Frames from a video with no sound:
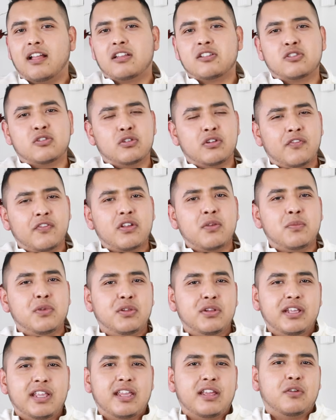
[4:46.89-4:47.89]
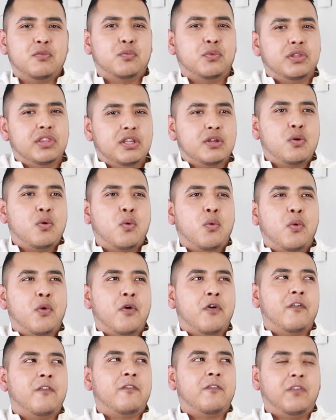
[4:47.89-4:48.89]
sort of communicate a really
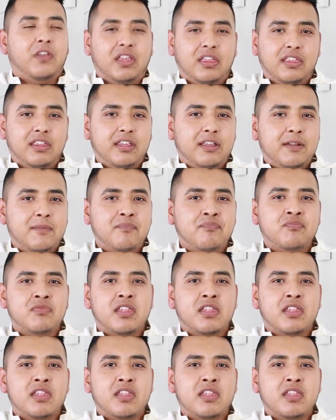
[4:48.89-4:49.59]
cool feeling.